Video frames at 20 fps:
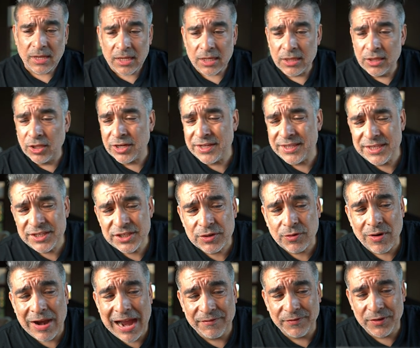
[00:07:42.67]
Look at this
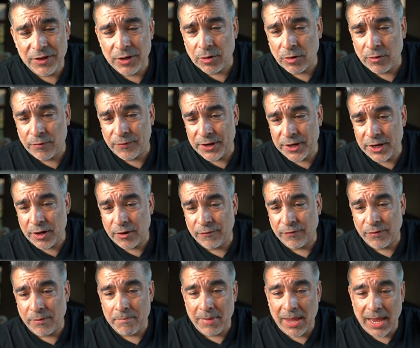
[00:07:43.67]
graph year over year
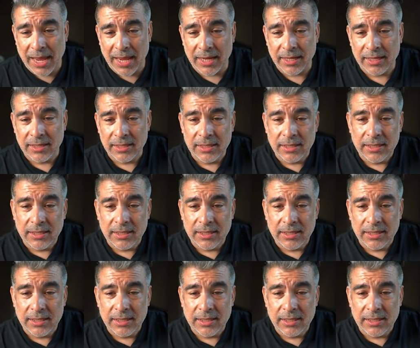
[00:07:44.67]
from May.